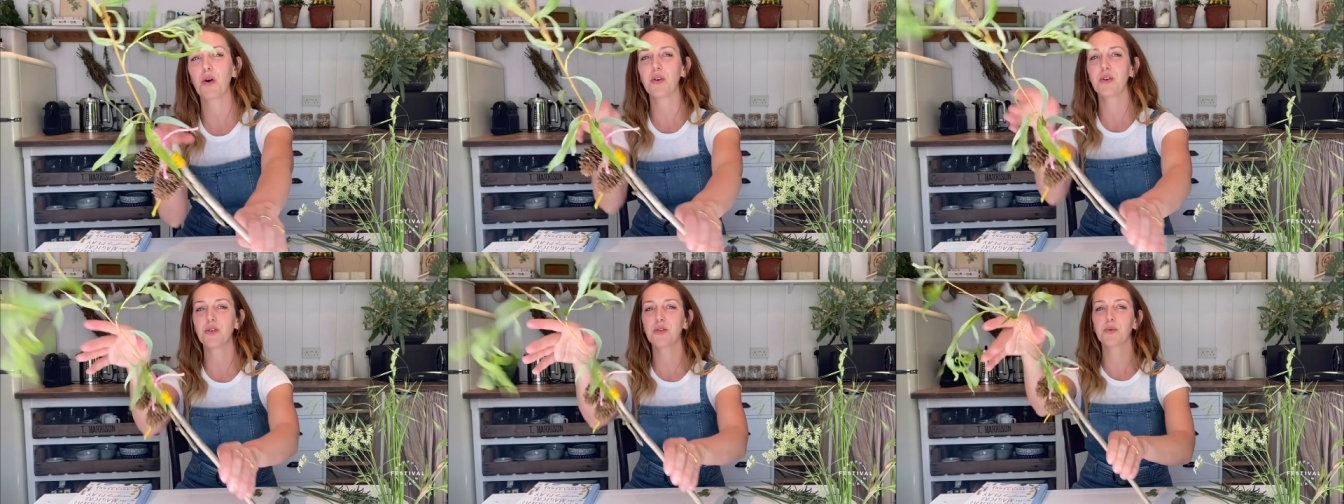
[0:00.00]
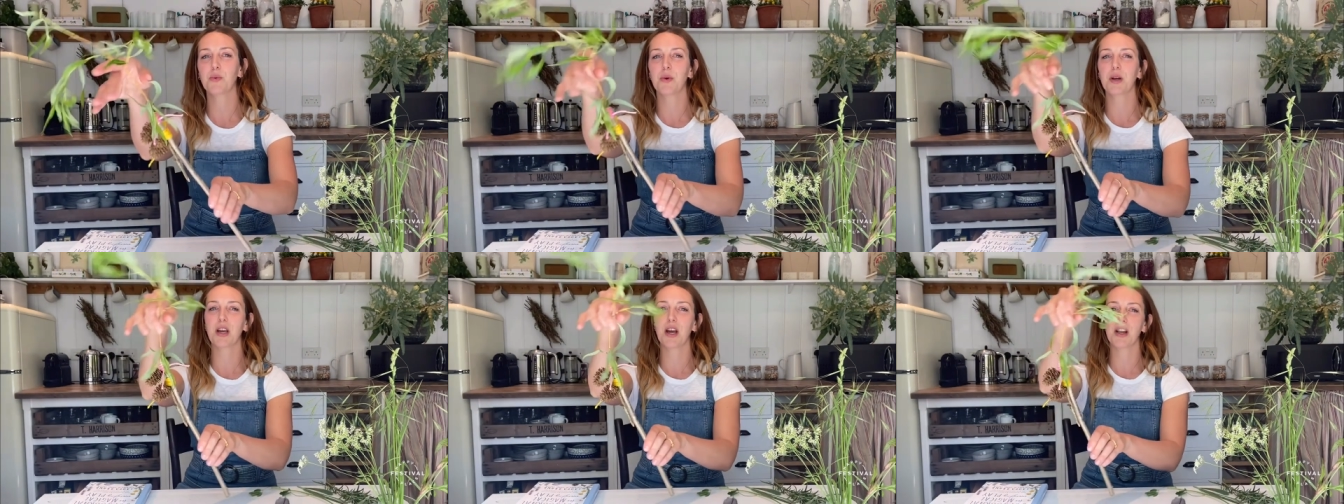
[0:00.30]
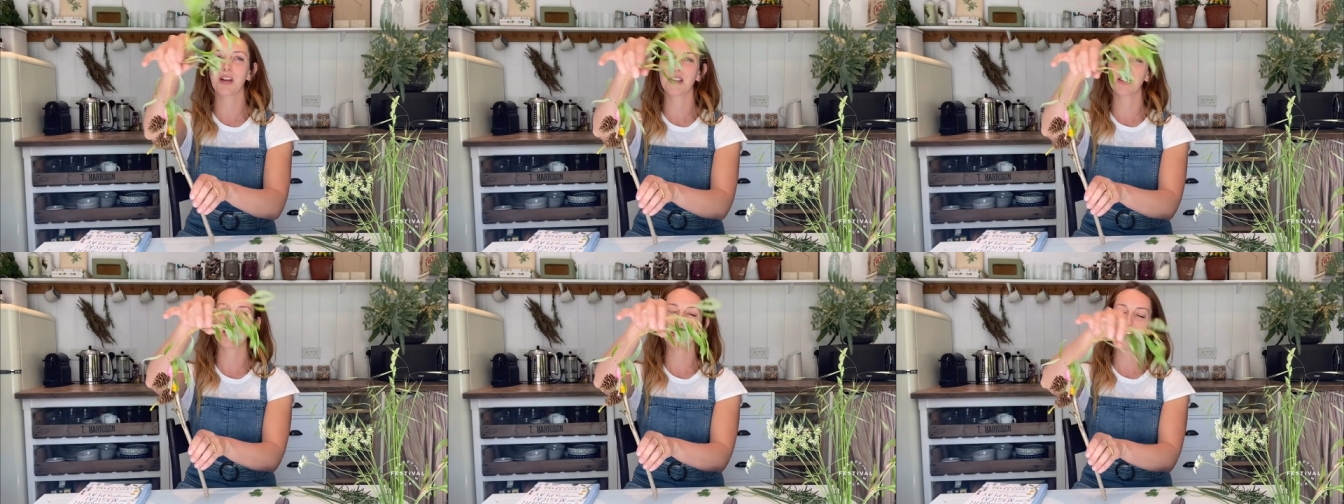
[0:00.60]
wand. We're
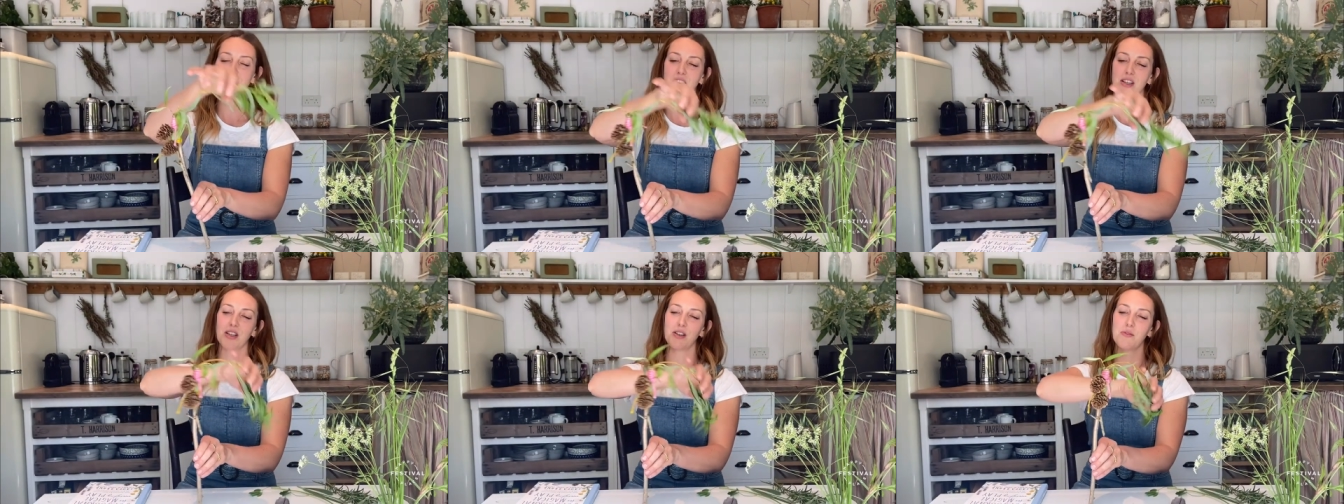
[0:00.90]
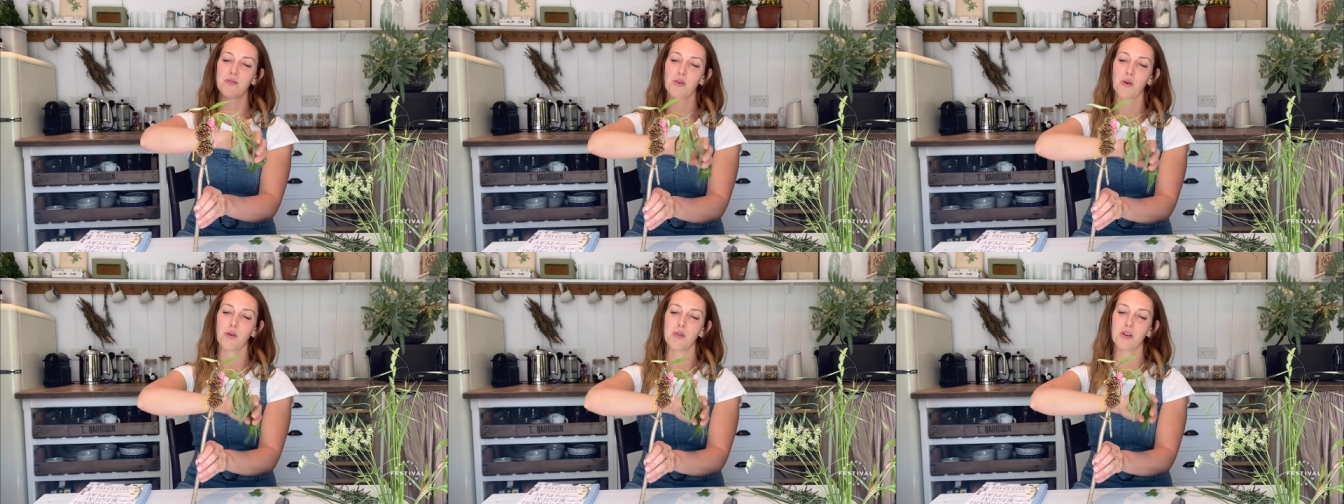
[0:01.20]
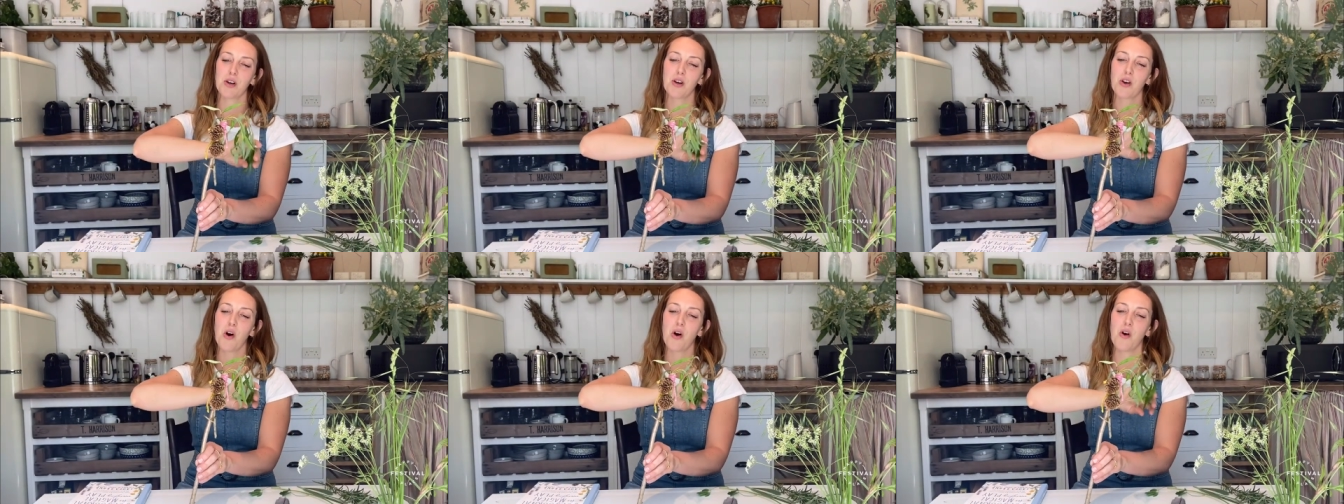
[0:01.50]
going to, you've
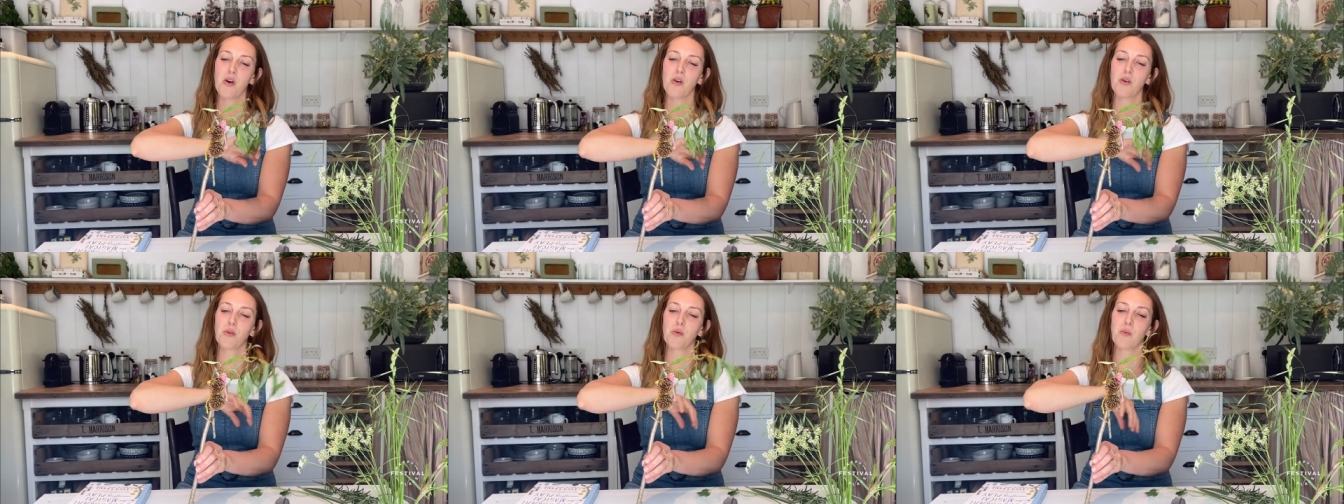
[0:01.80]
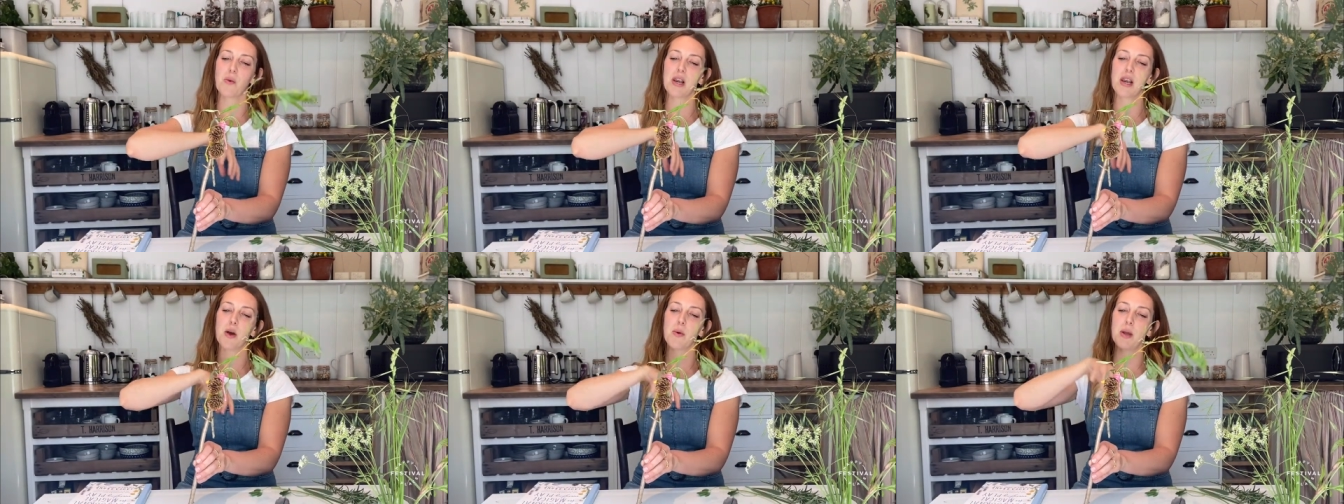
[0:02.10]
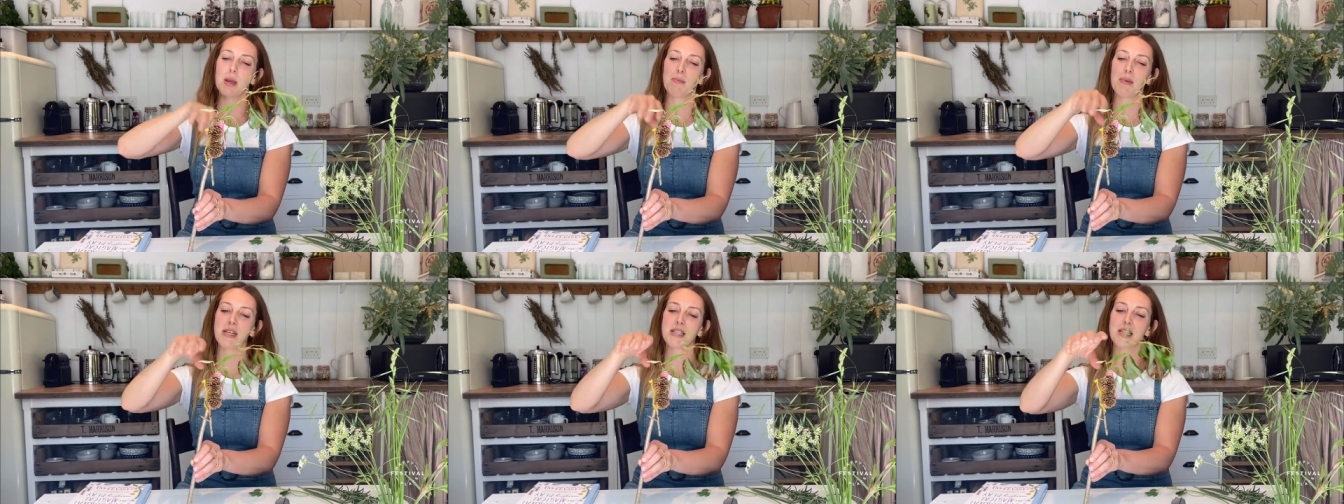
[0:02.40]
got the long
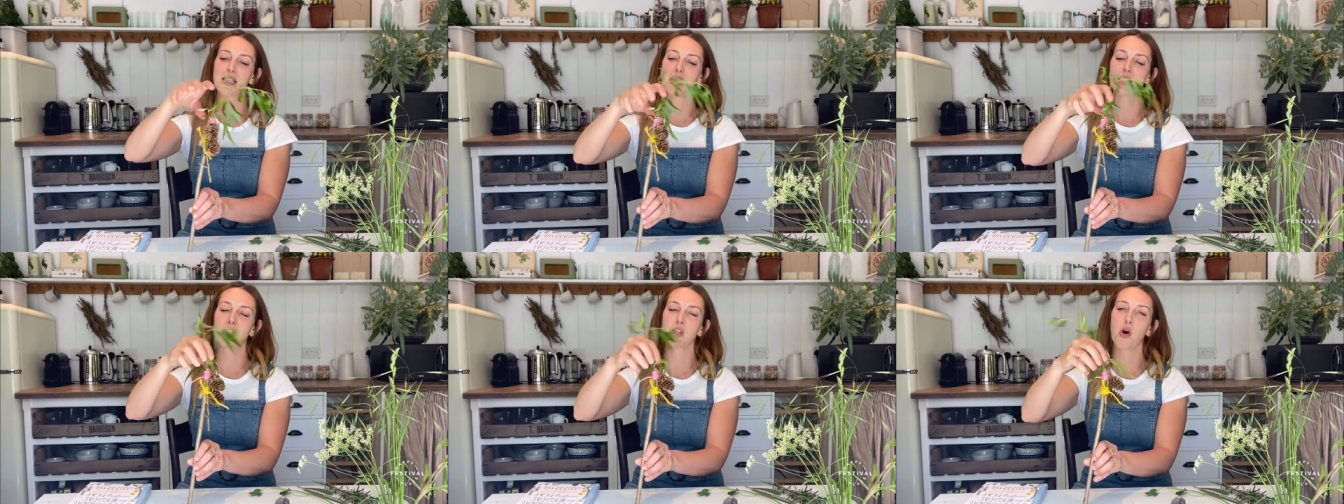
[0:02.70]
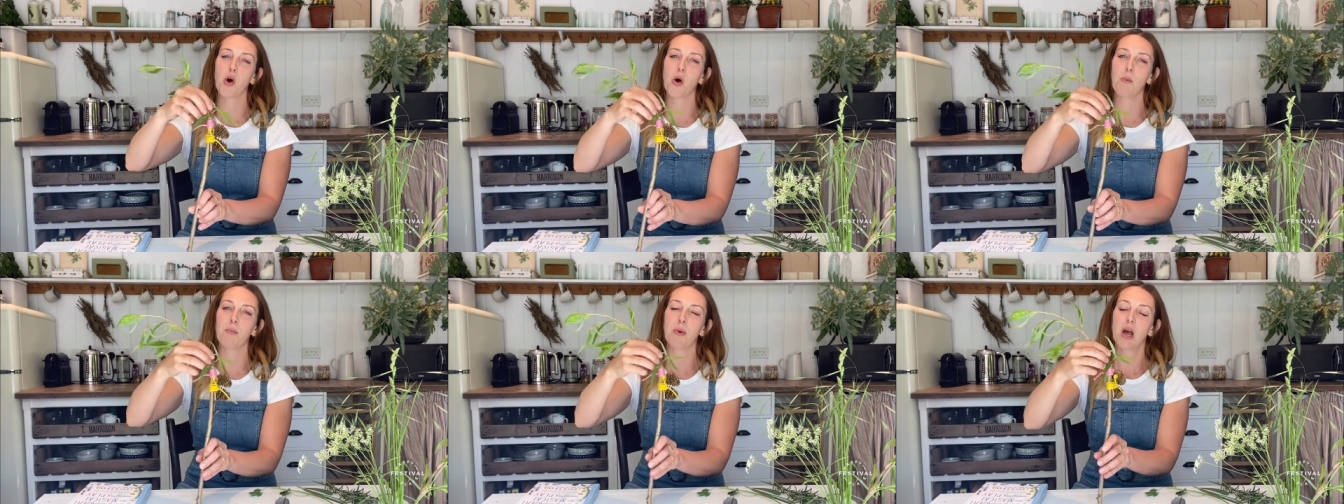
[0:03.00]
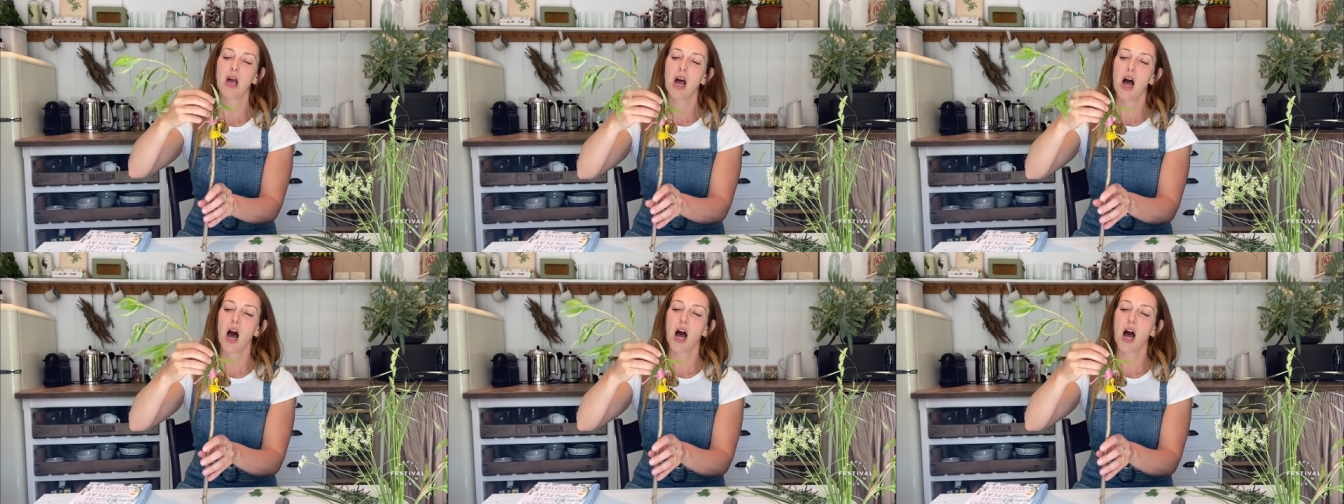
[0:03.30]
willowy bit at the top.